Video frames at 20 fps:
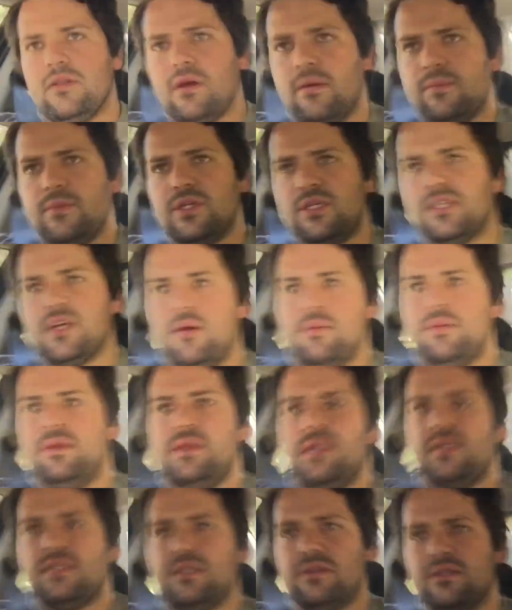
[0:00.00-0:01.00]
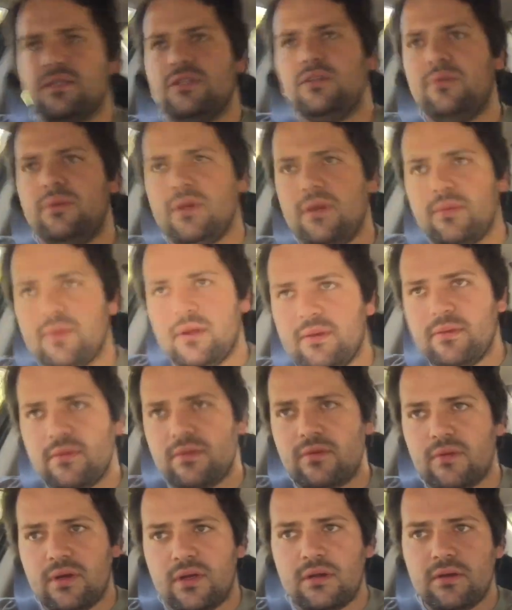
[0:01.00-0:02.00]
I'm just hoping there's not too many
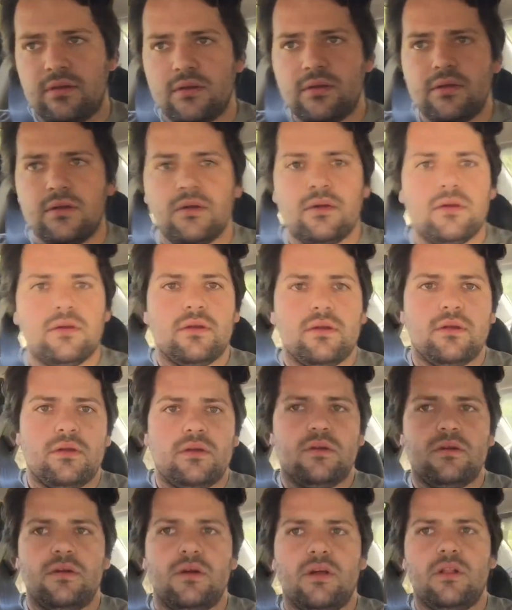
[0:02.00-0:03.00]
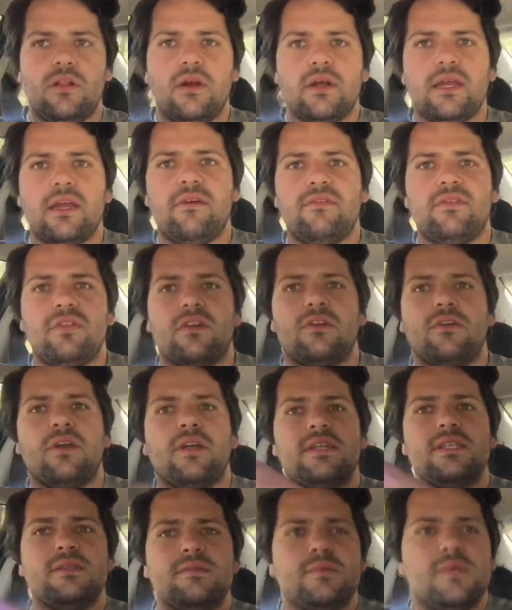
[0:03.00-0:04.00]
people around. I like having the
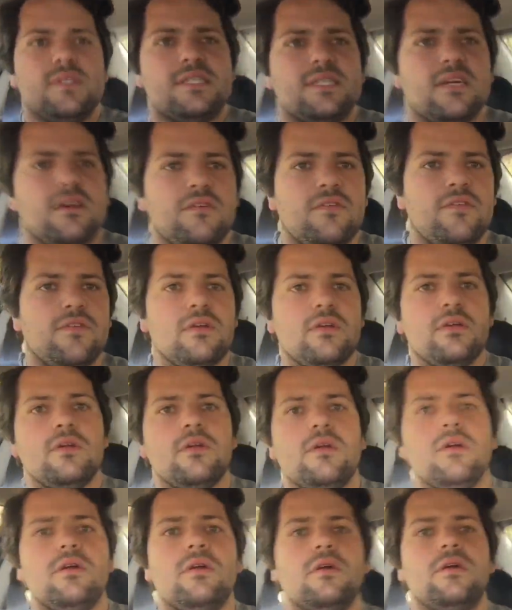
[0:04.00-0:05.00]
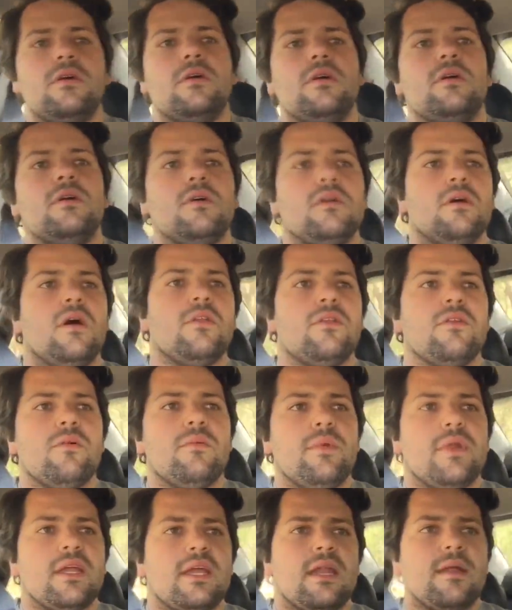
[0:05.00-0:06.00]
ground to myself. I
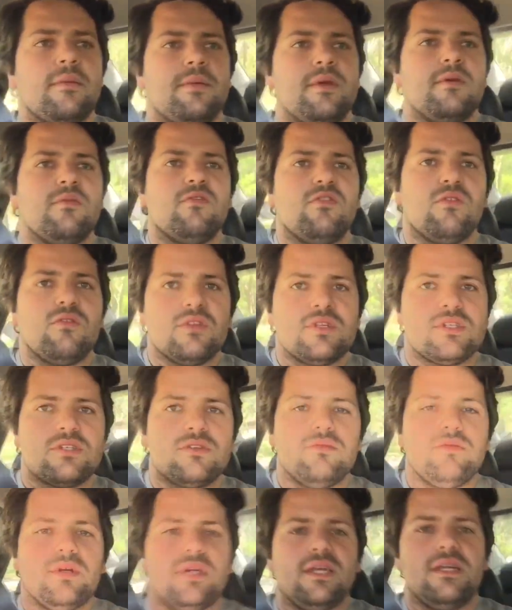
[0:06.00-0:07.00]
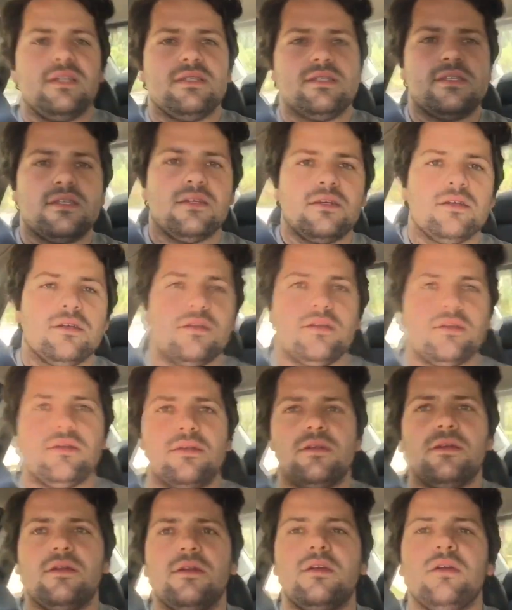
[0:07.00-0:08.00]
thought I'd better get up here before all the school kids
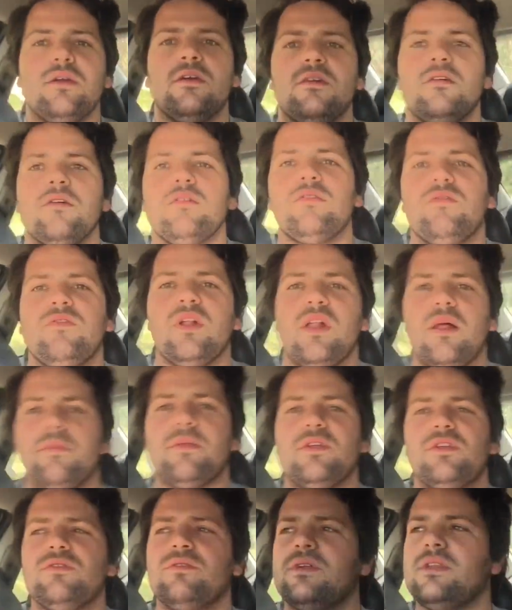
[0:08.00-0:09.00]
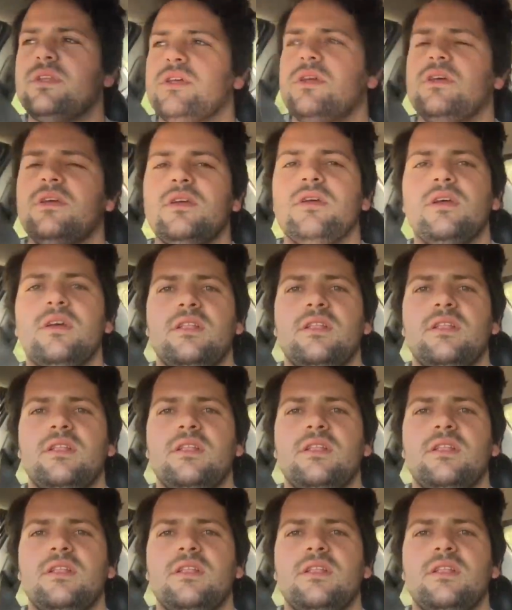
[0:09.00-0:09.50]
fill up the joint.